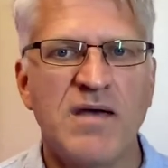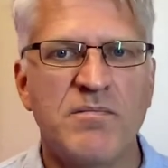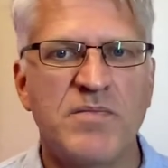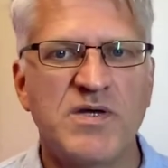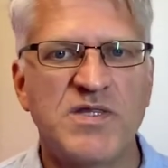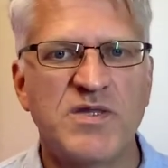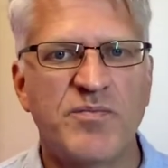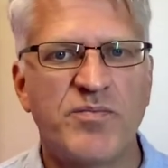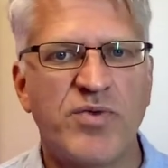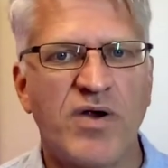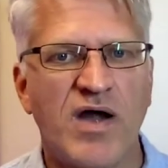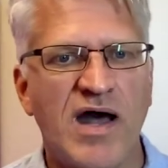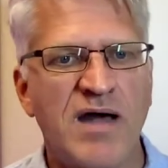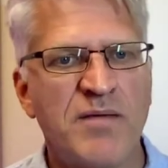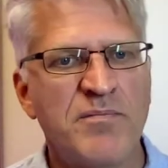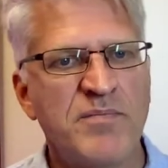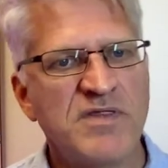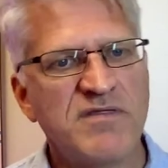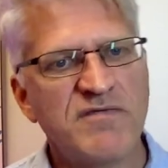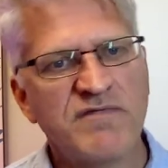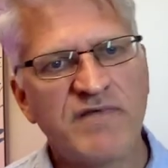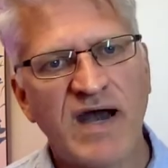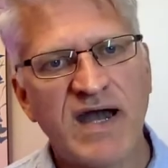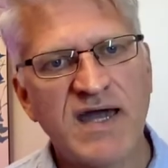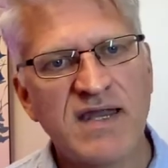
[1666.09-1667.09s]
but the problem
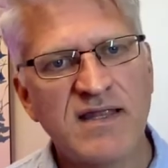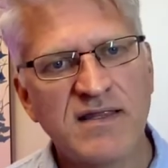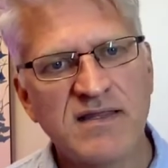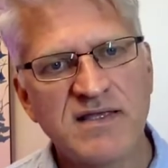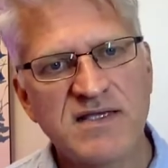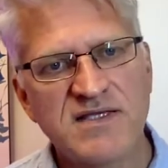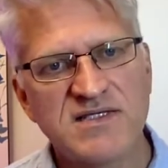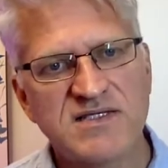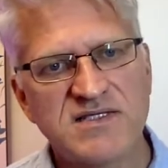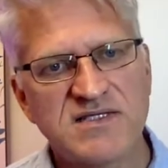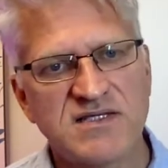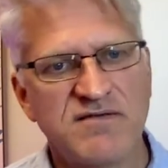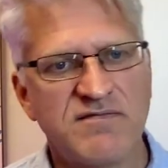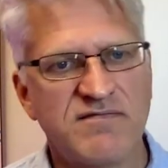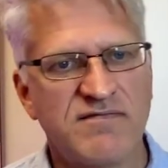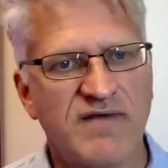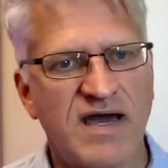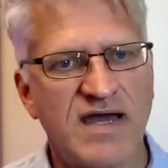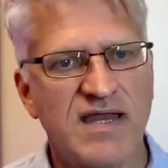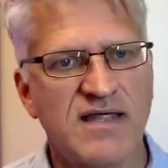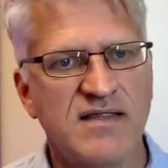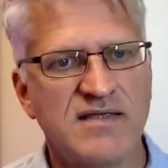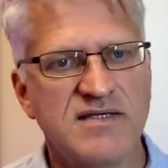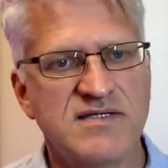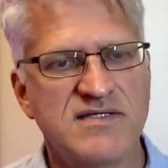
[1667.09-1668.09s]
with vitalists and
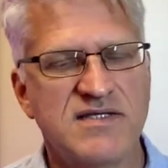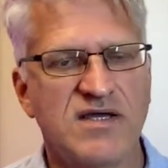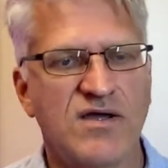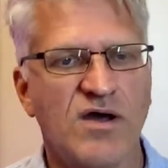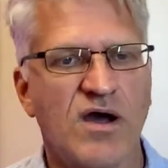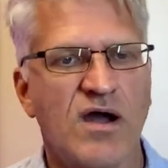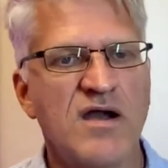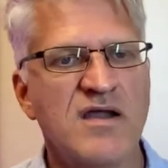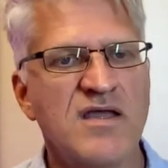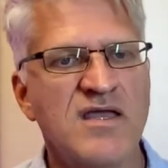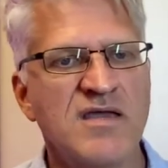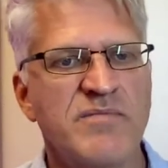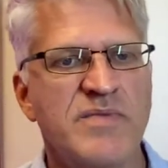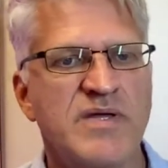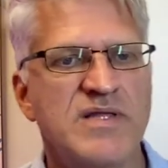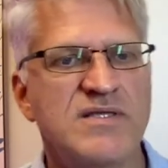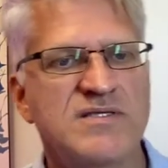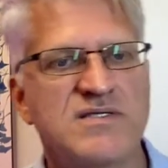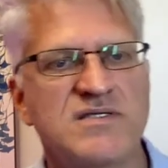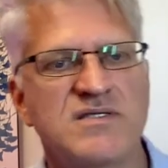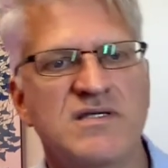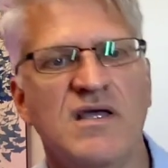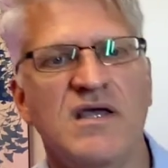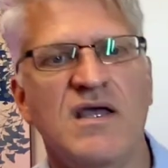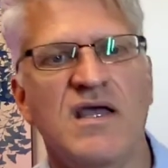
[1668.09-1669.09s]
vitalistic
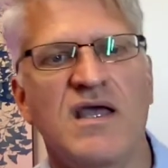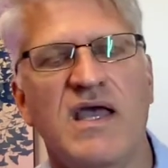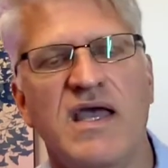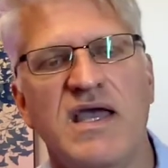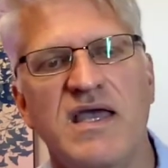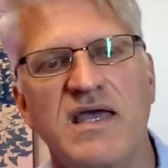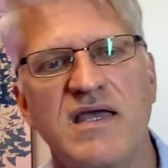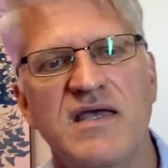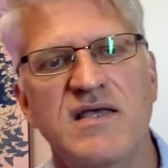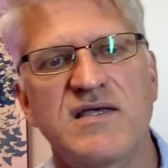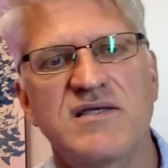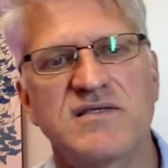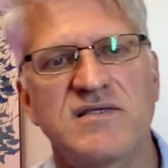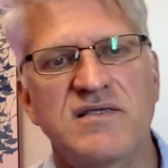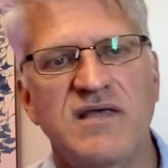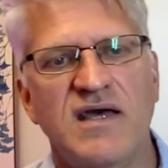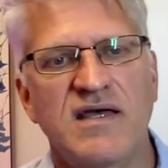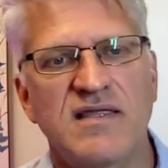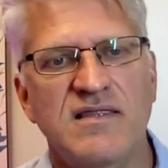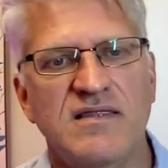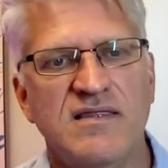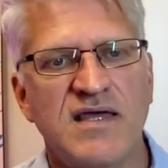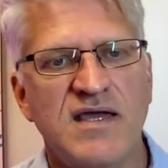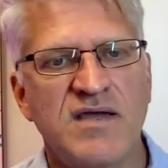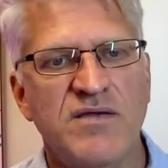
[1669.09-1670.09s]
arguments is
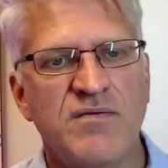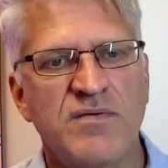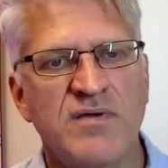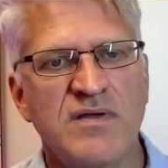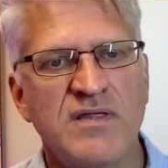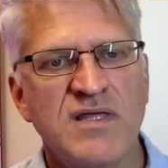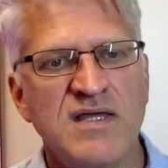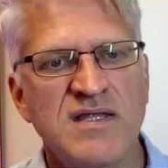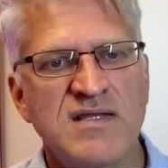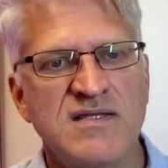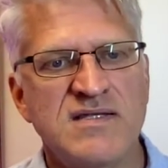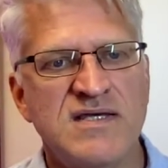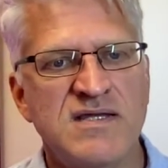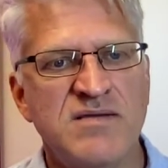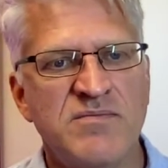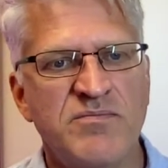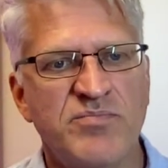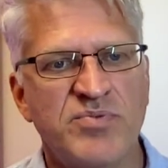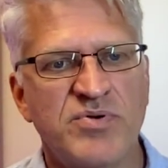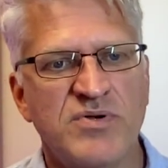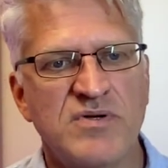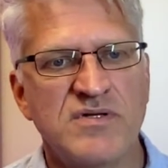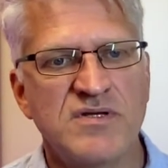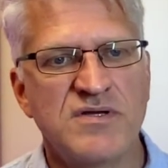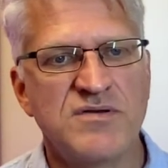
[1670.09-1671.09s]
that they really didn't
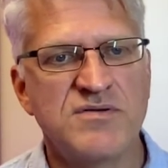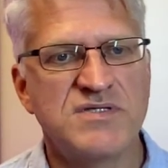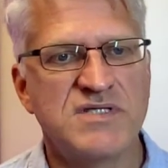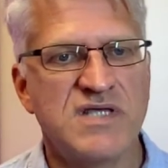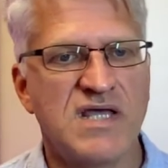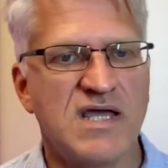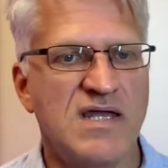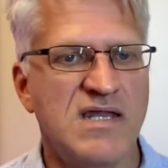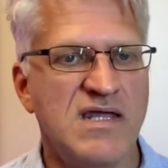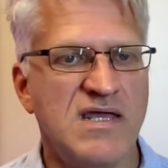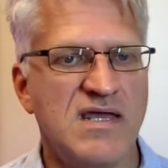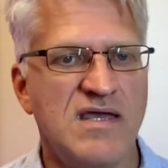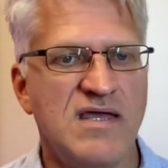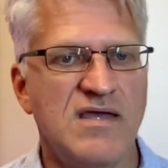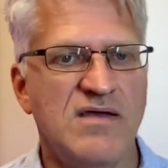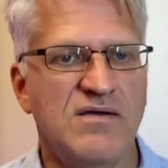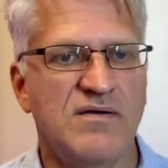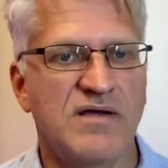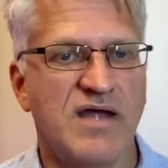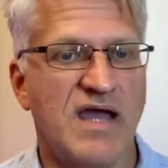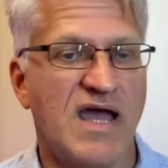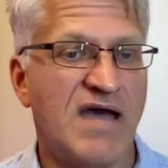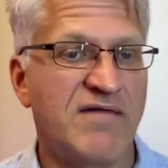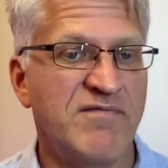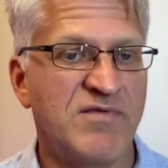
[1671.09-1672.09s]
produce any,
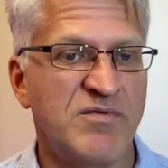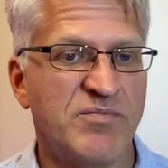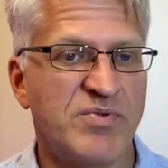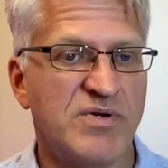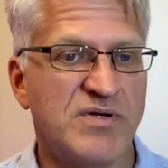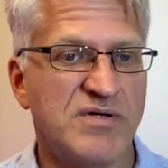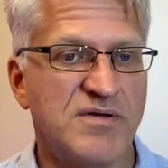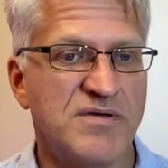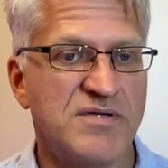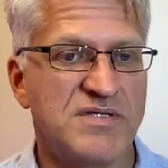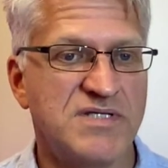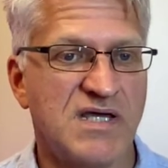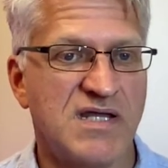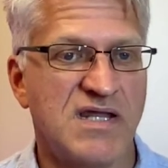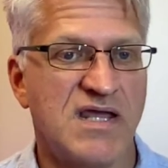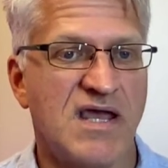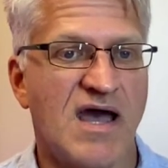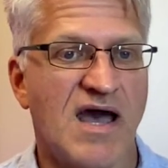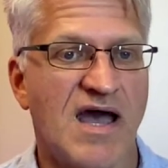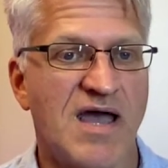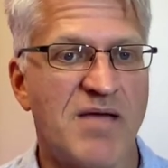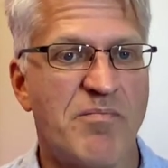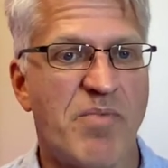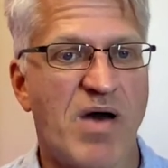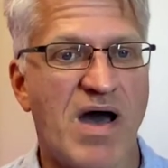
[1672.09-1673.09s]
or haven't produced any,
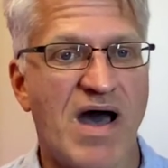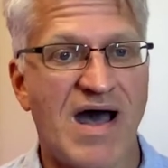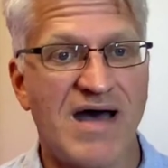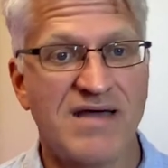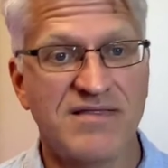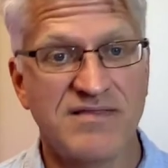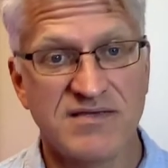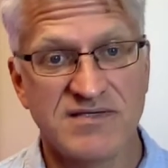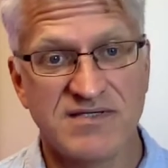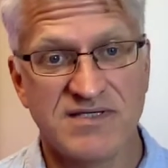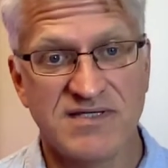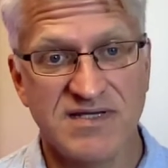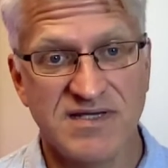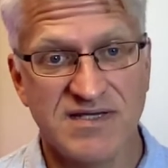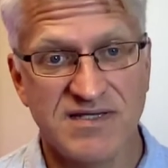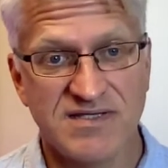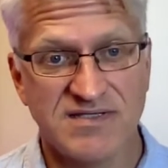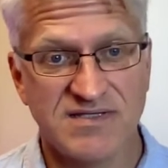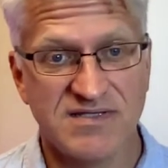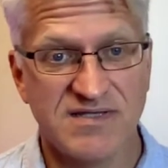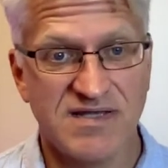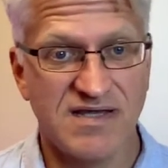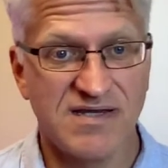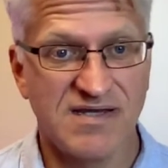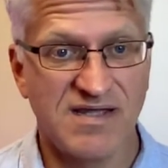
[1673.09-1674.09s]

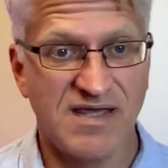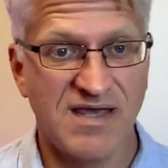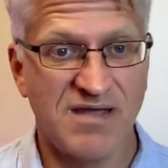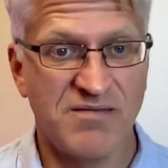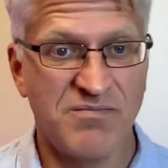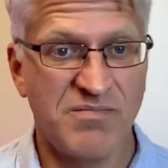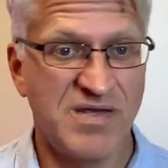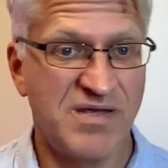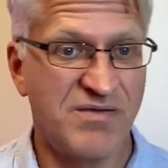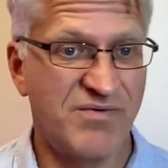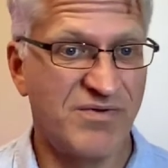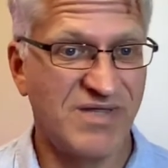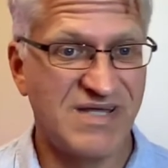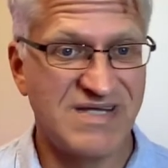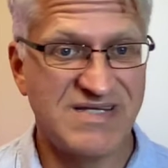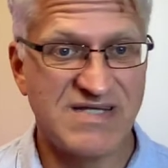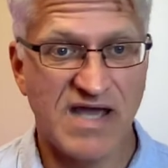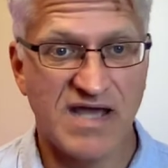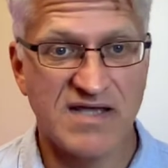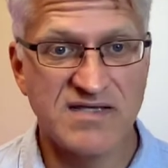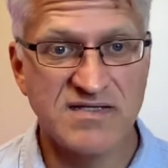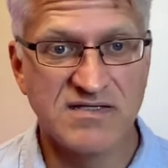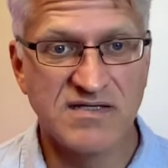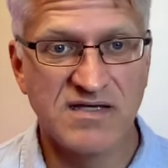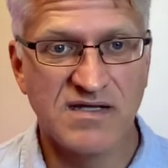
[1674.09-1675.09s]
hypotheses that can be really
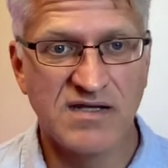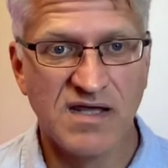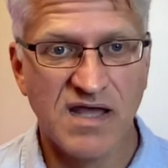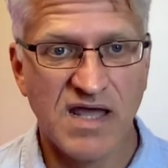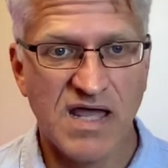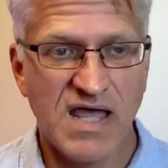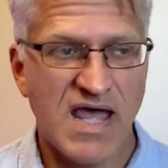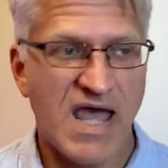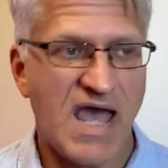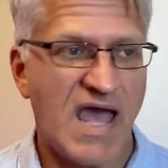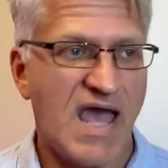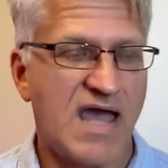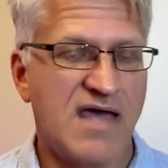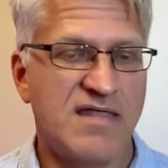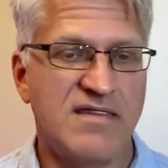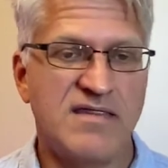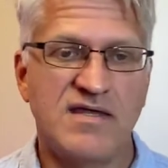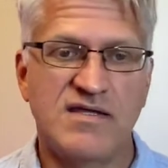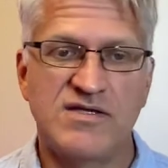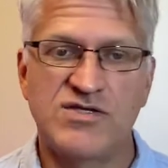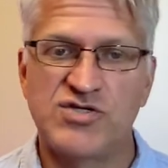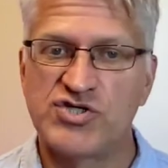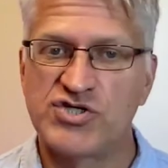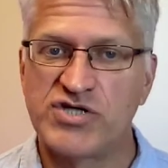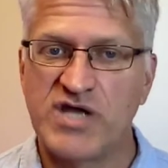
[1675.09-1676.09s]
tested and
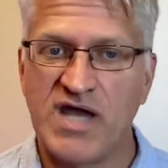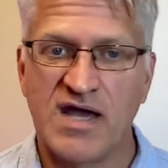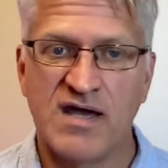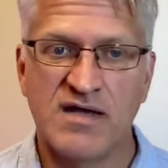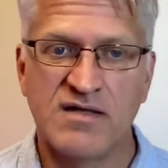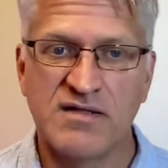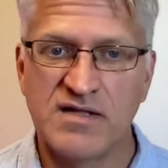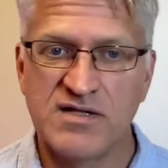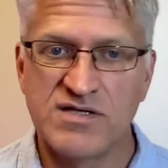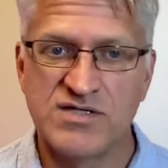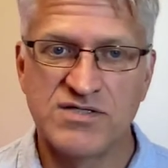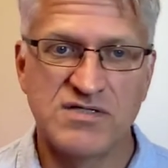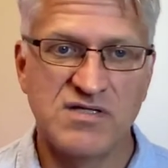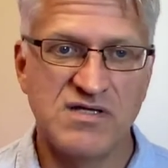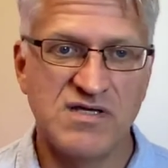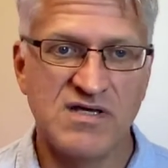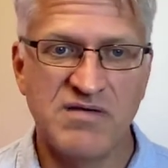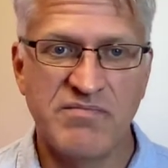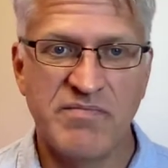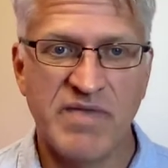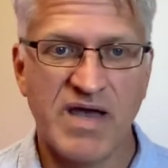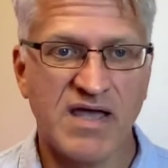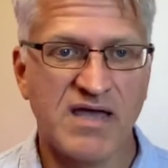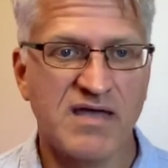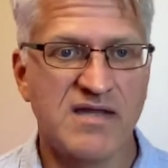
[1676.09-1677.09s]
that challenge
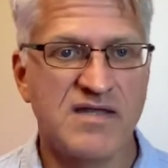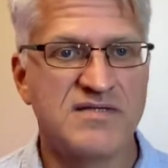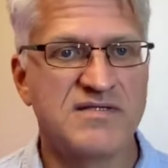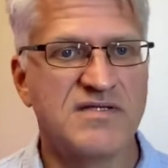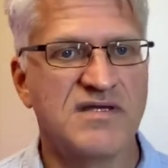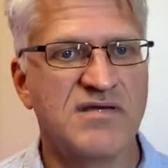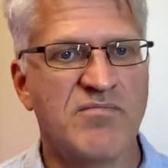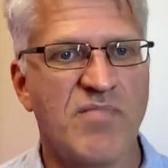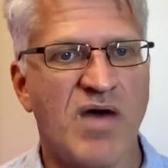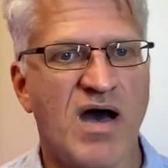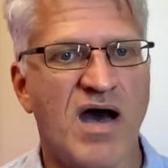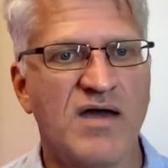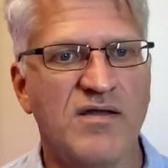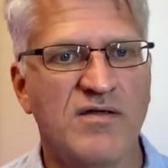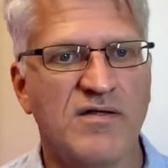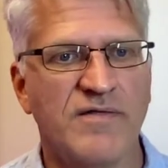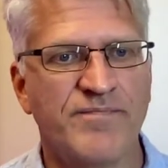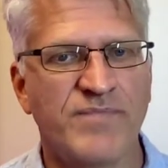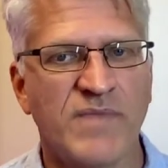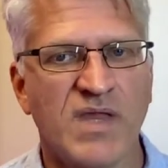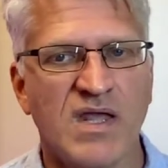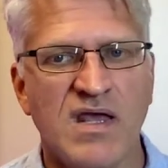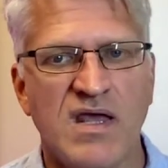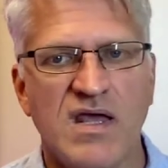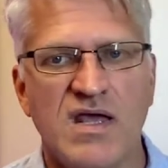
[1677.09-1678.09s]
the mechanistic model.
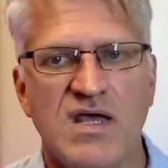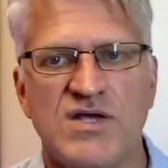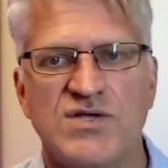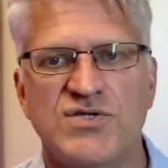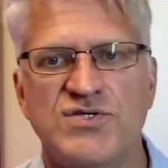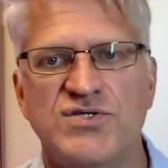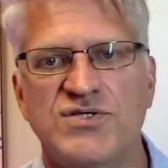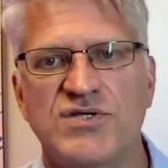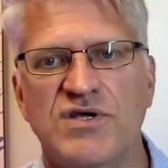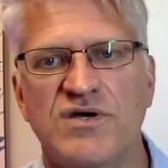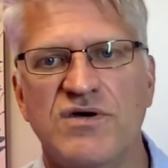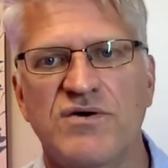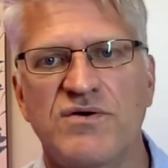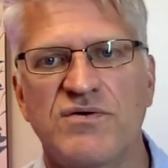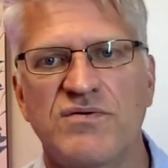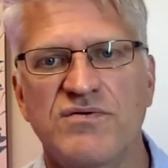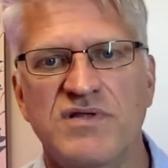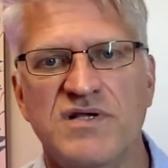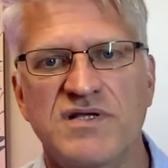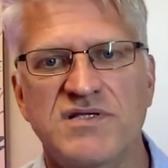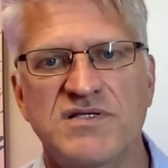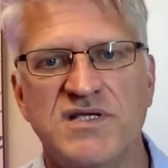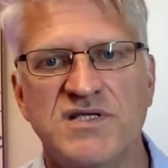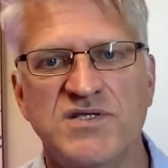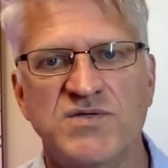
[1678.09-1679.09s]
So
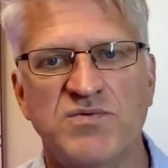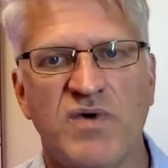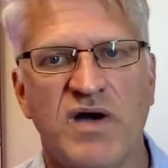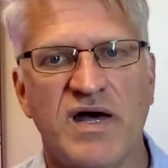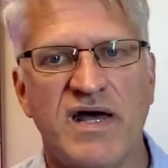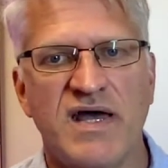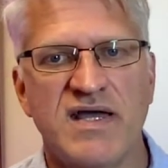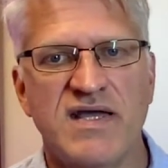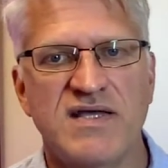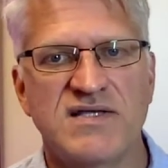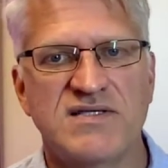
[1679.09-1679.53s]
this is why